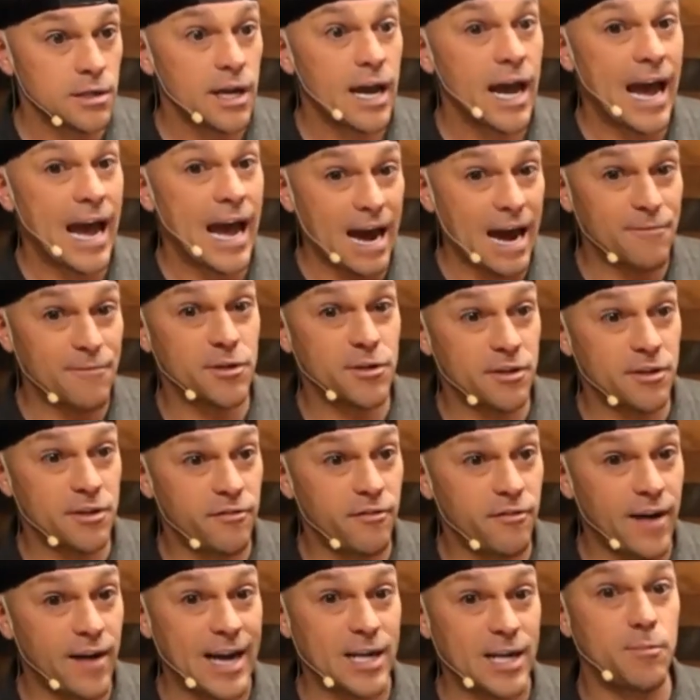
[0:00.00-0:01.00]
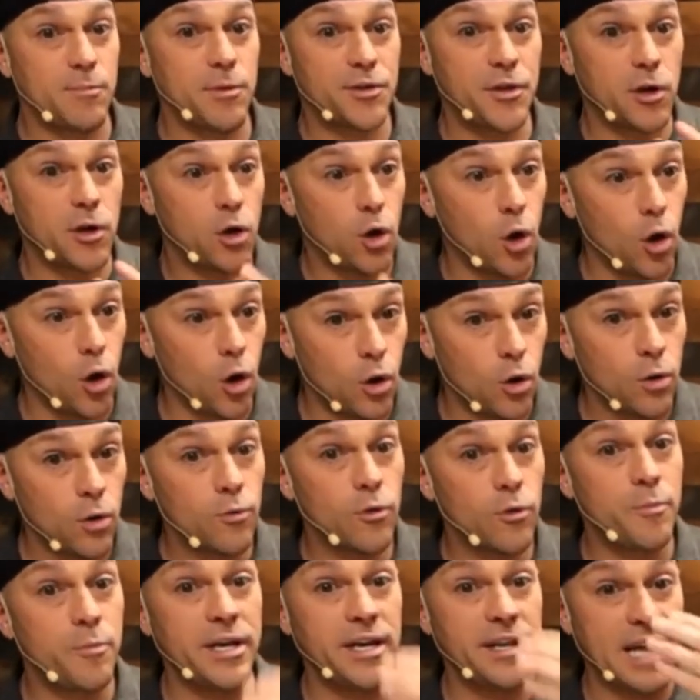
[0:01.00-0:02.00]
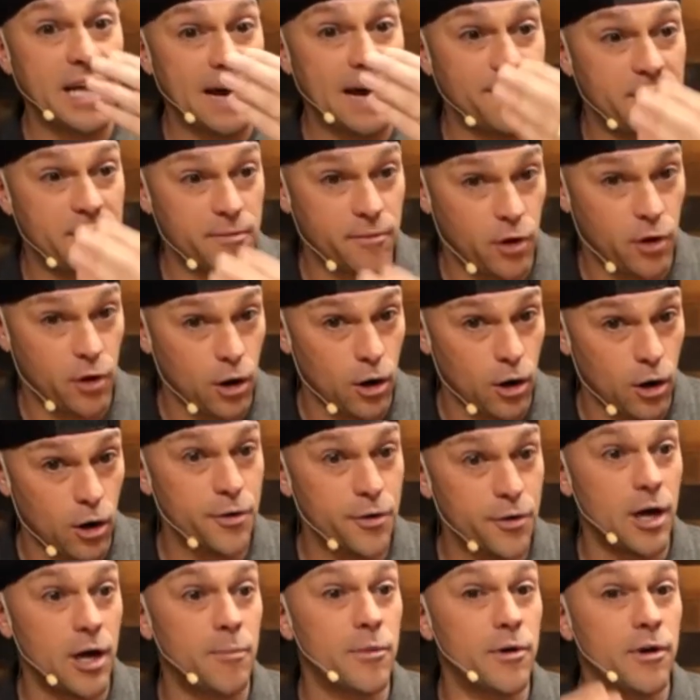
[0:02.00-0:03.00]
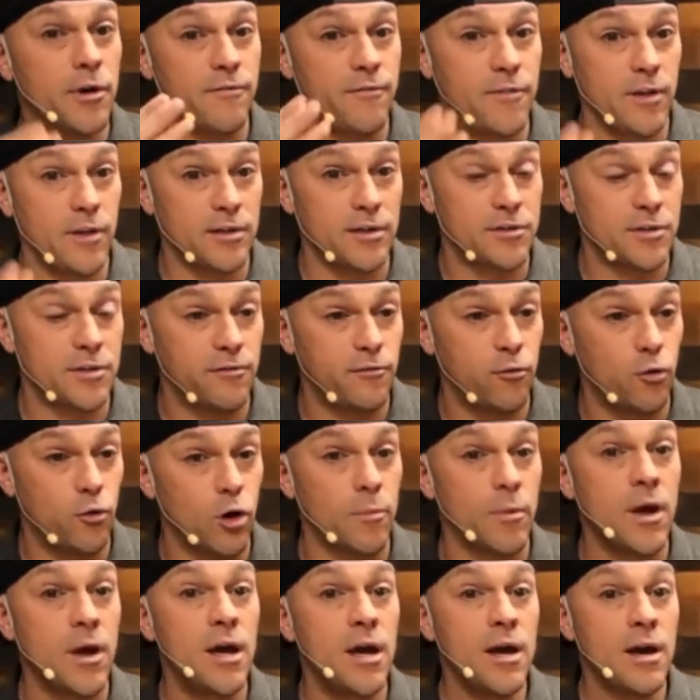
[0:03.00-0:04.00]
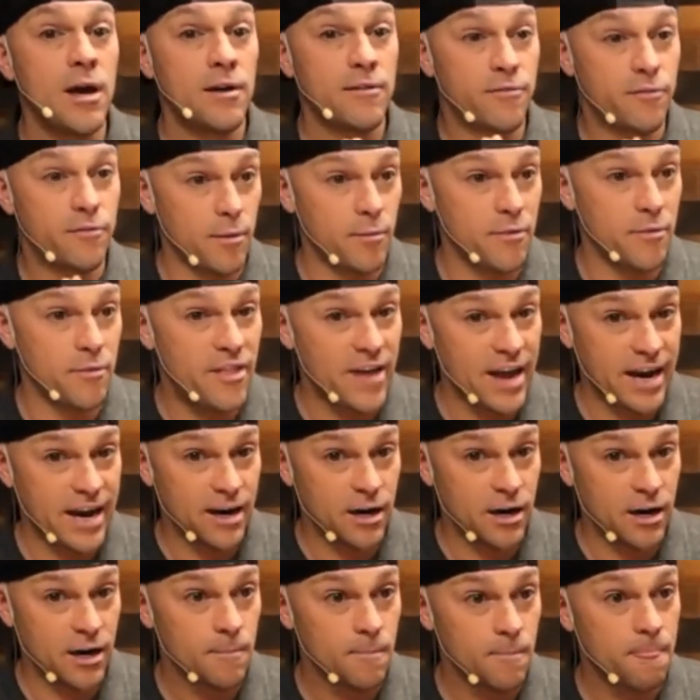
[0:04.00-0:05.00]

after the fact, but the goal would be to have them call the number or fill out the form. From there,